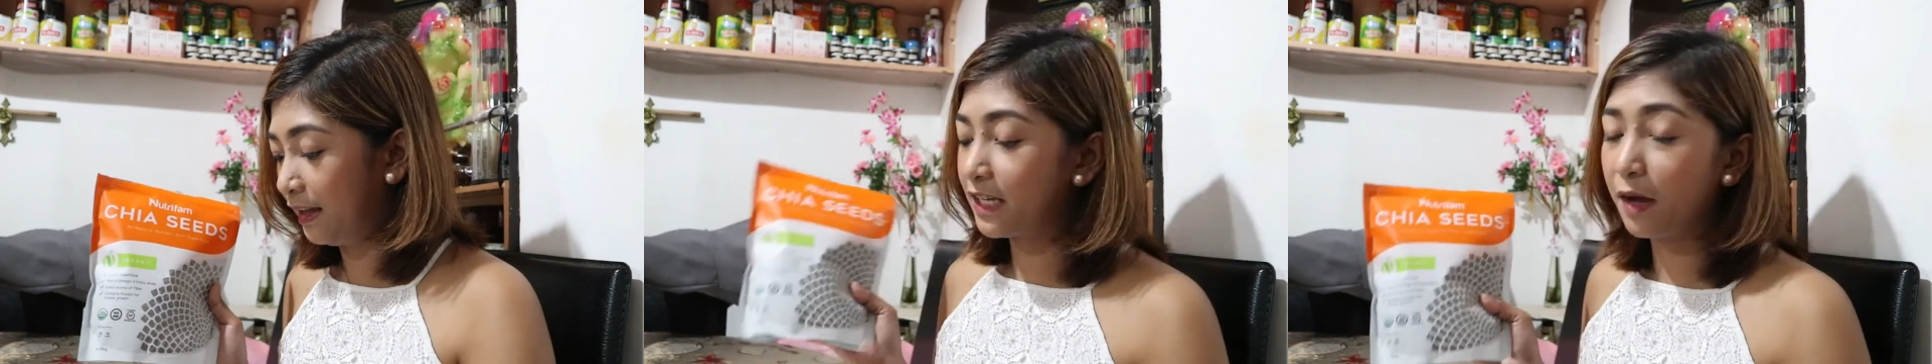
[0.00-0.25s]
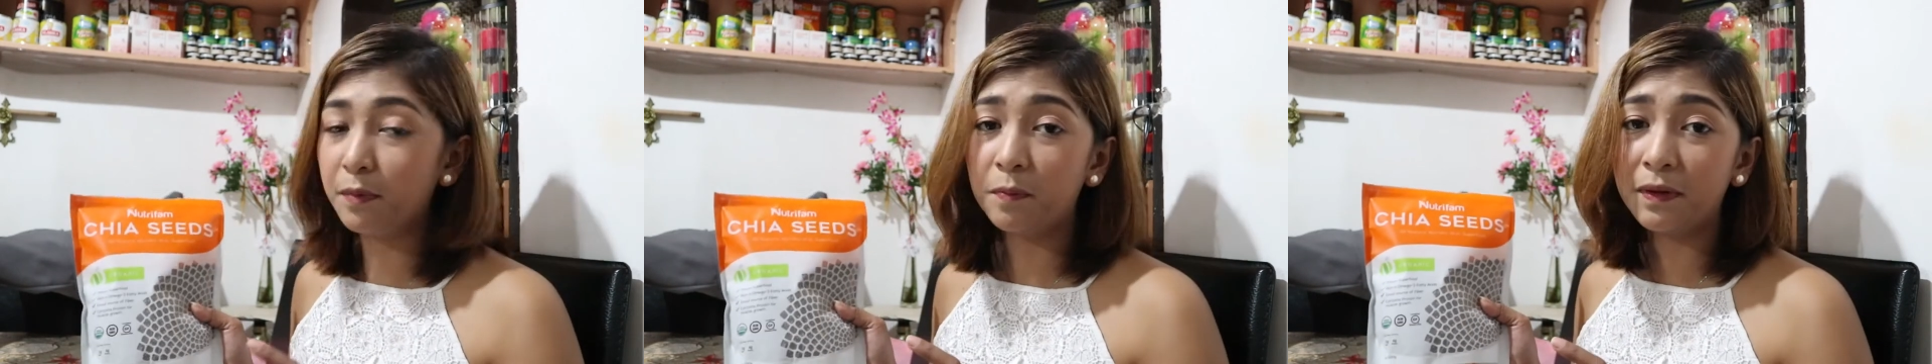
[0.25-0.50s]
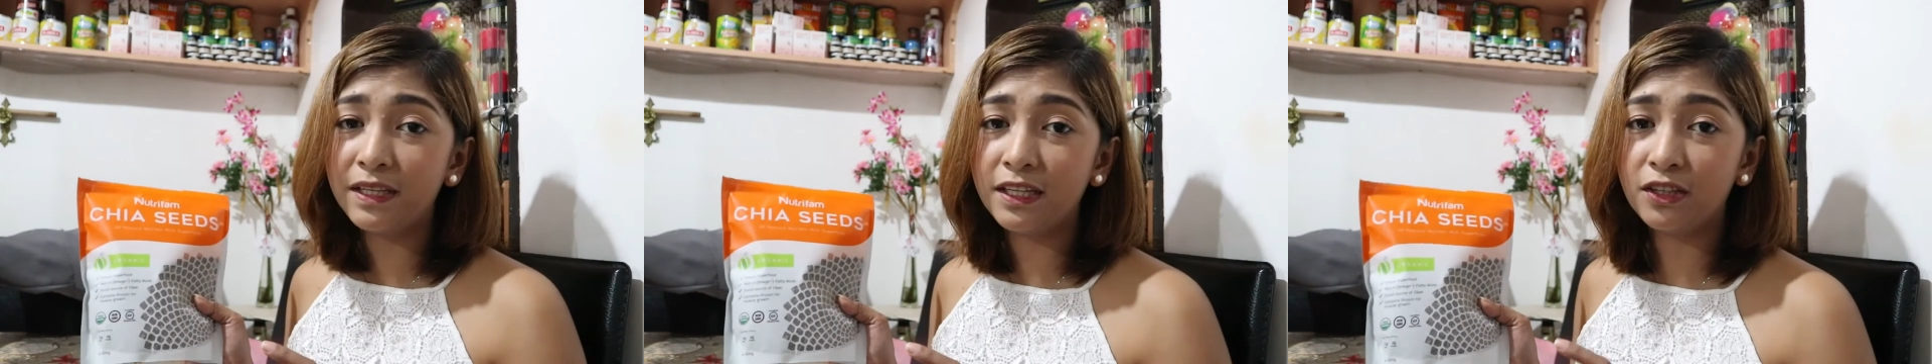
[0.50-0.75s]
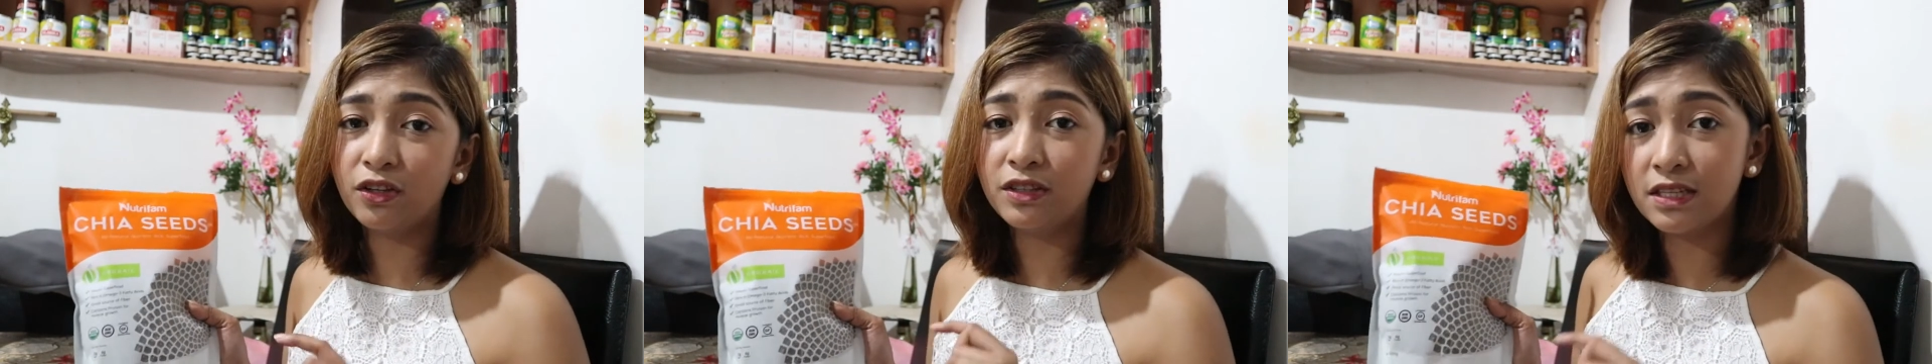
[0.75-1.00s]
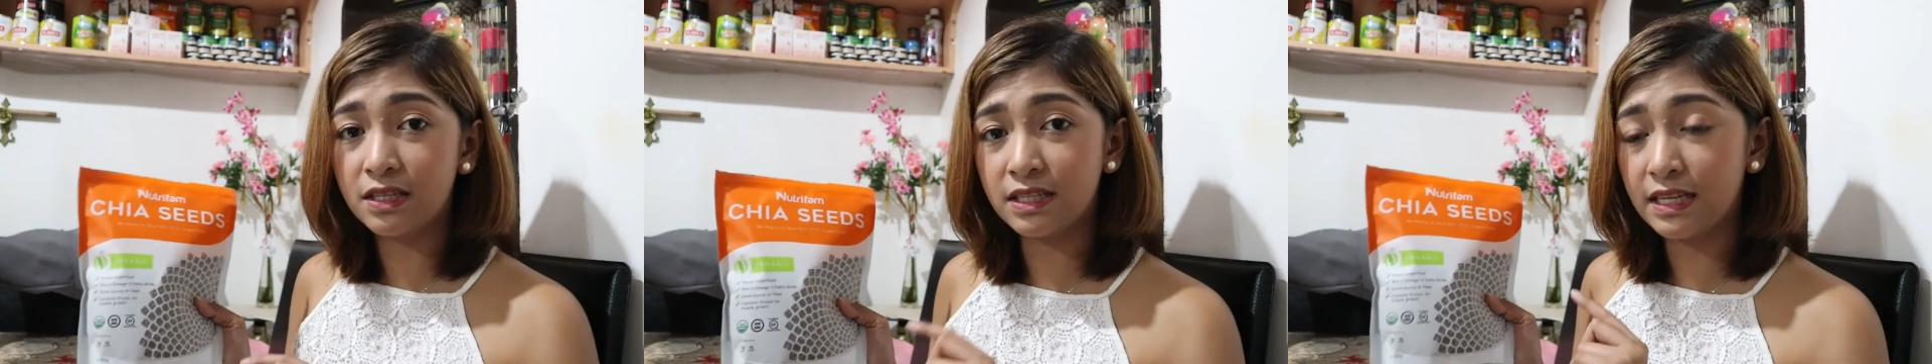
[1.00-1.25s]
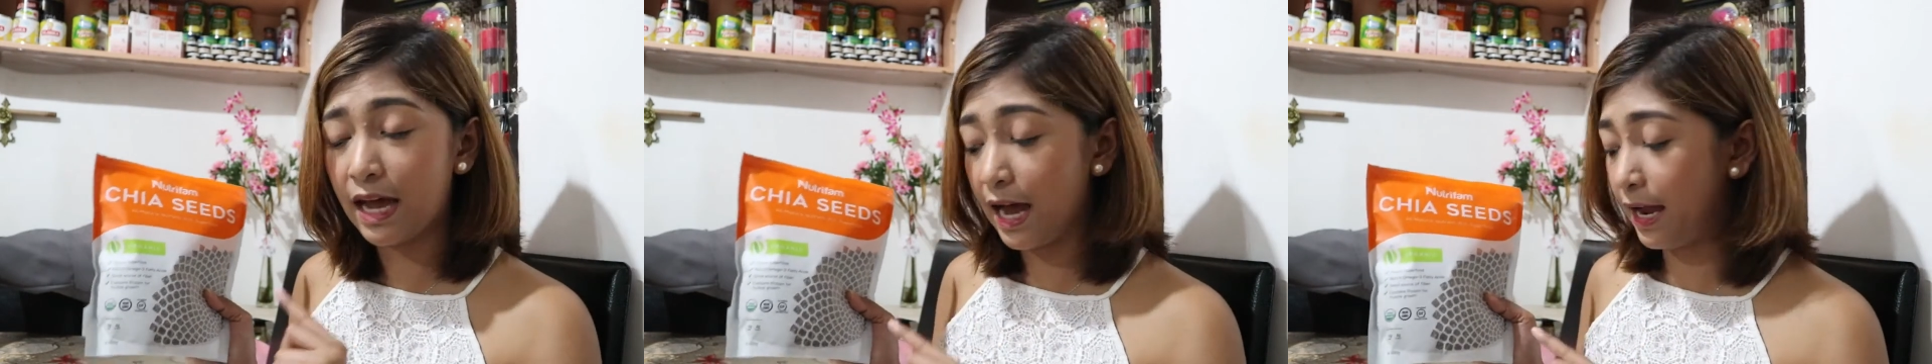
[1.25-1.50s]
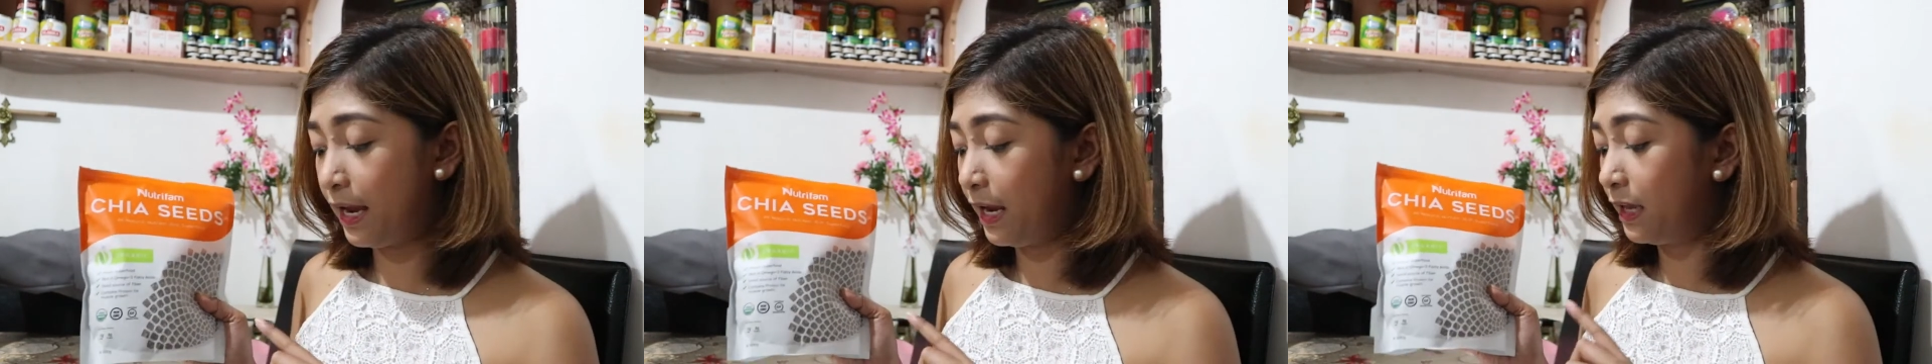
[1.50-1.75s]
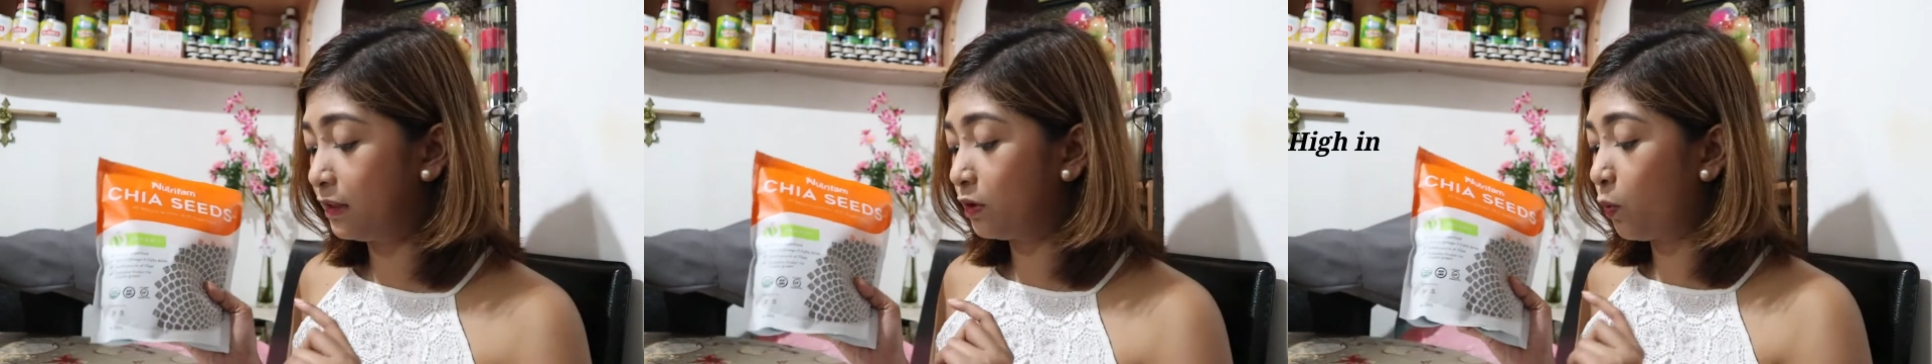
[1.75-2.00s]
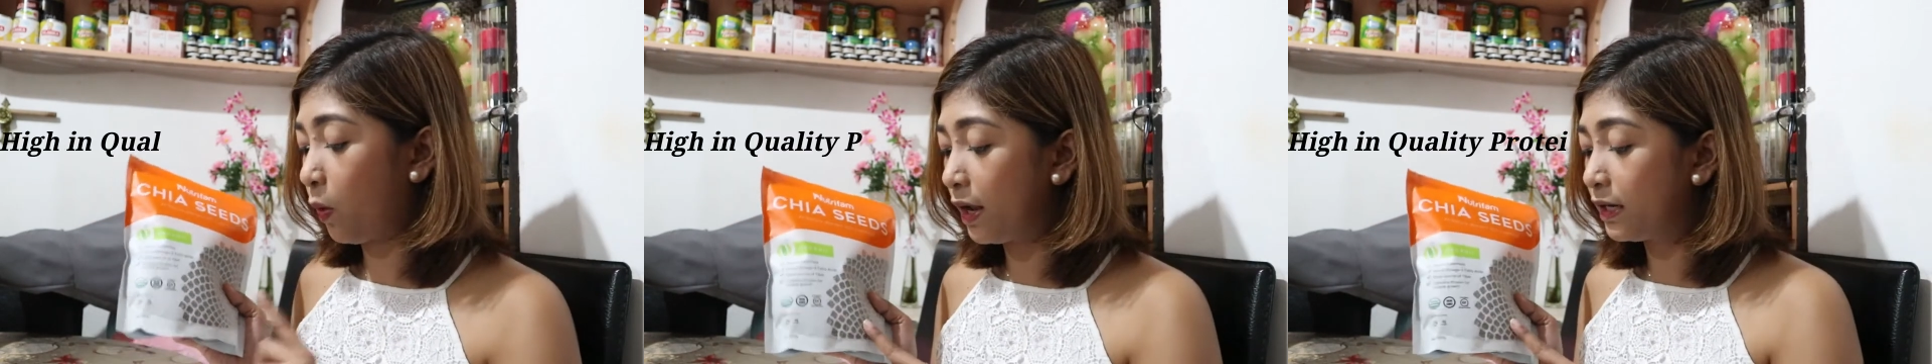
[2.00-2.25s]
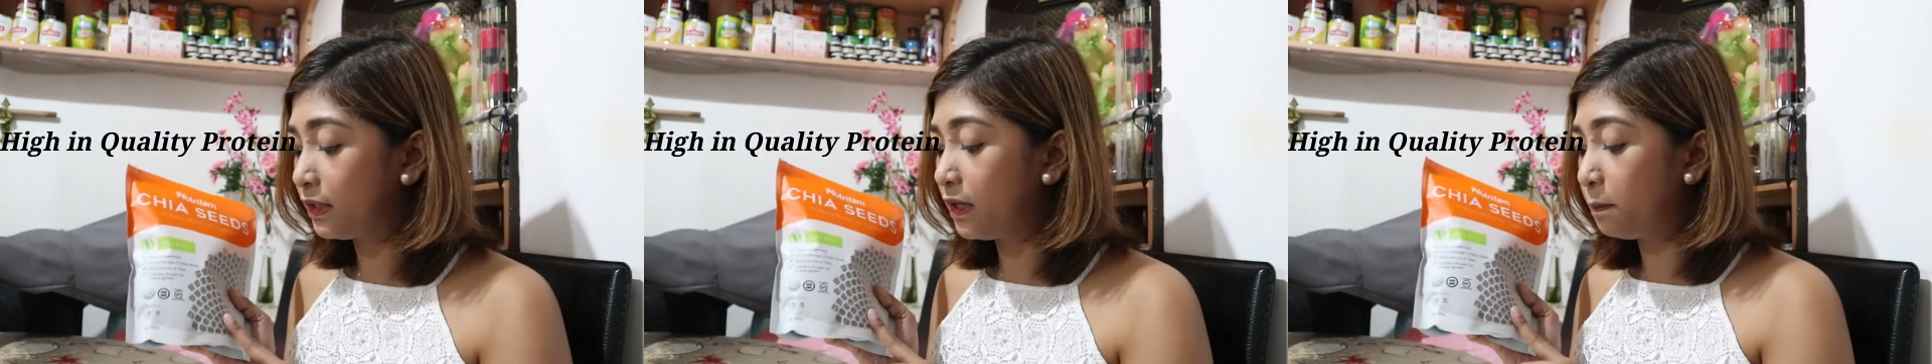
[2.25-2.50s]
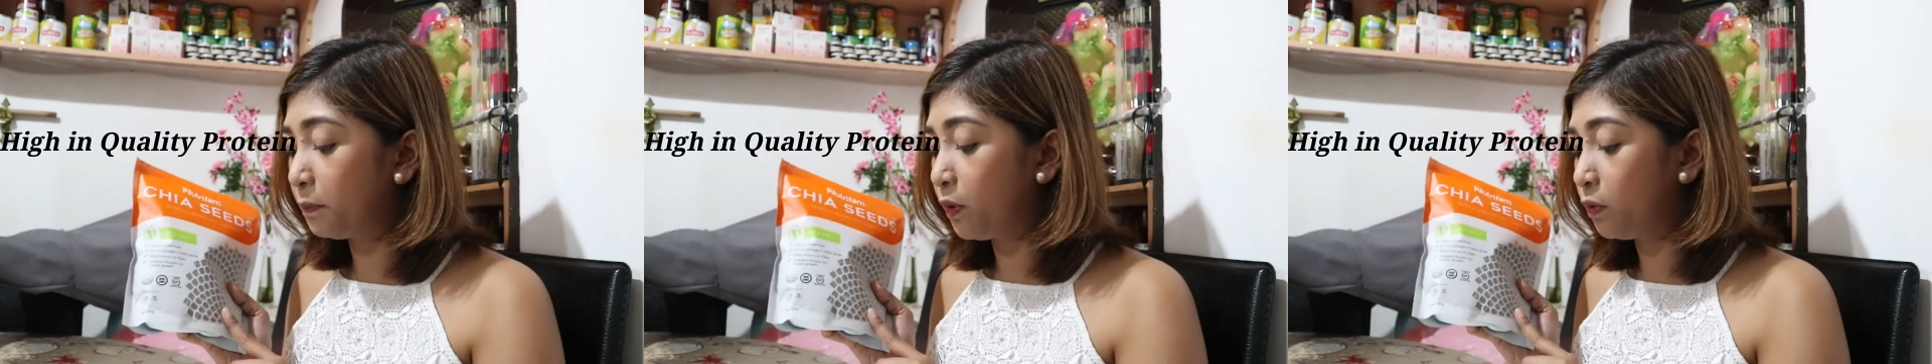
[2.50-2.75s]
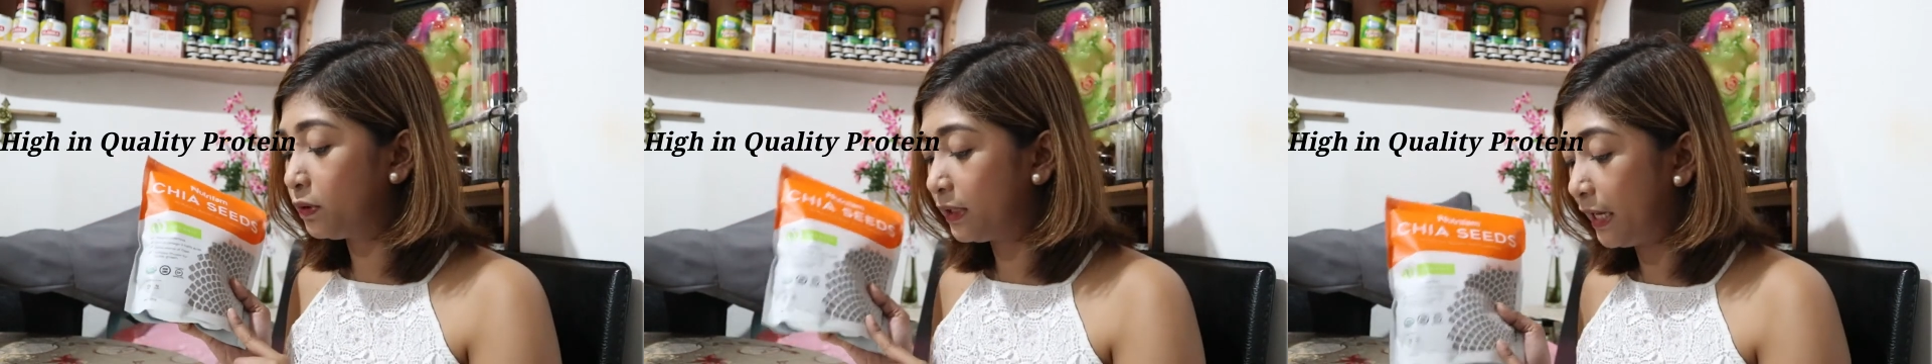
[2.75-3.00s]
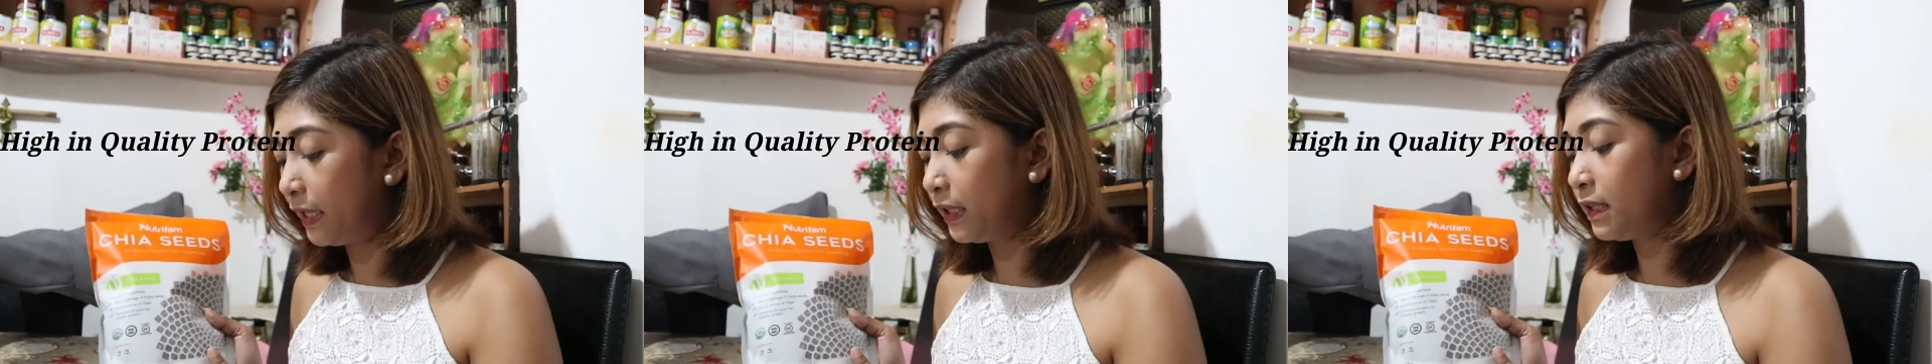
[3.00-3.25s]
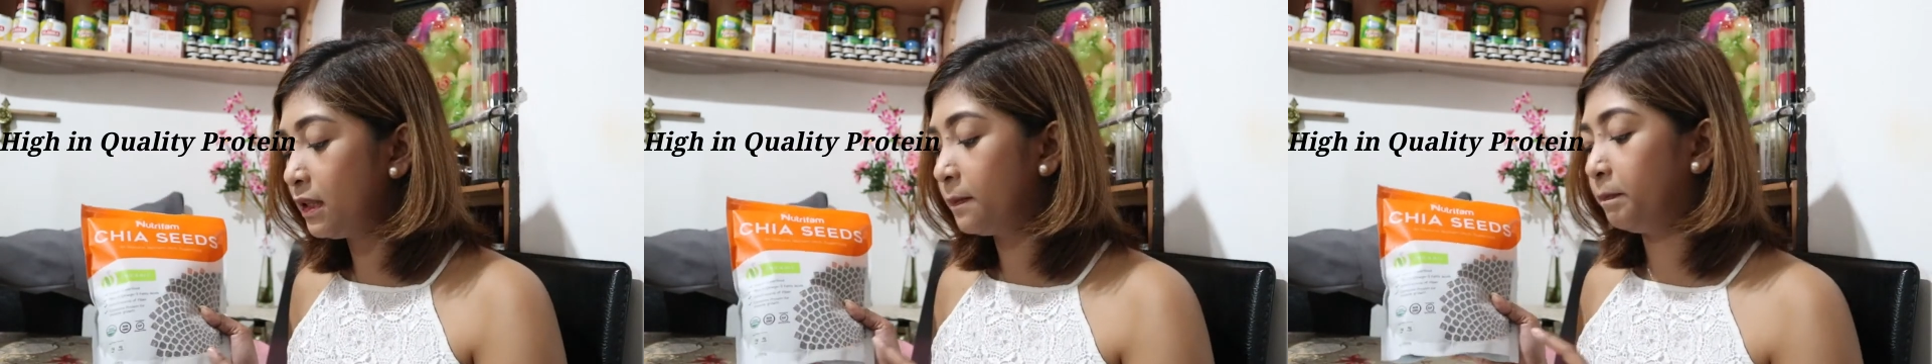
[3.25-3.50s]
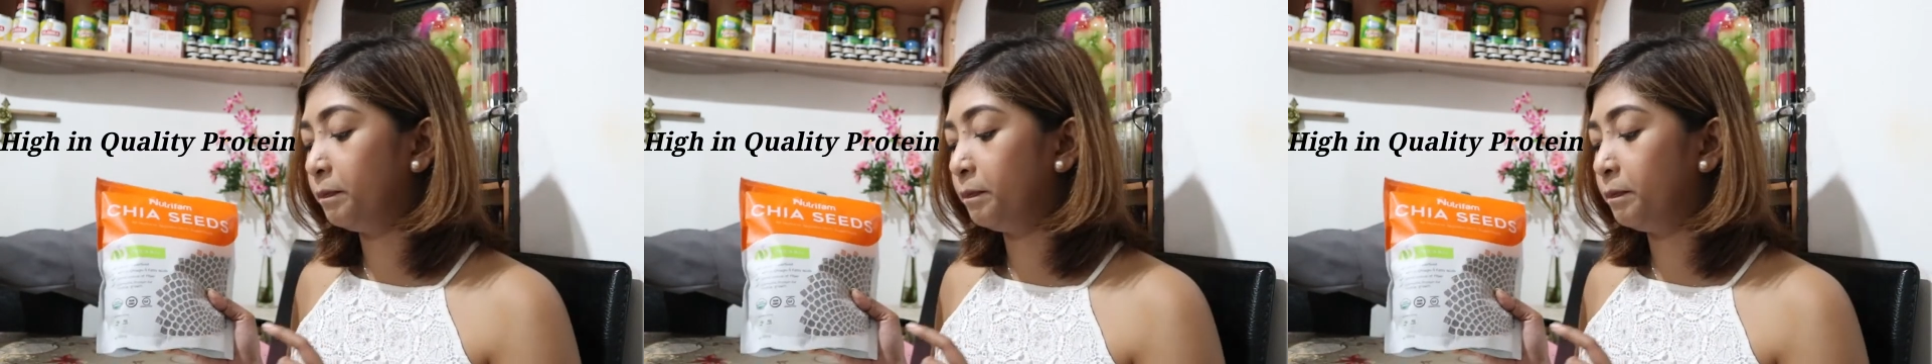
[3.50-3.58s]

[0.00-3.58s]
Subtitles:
Sabi pa dito, this is high in quality protein,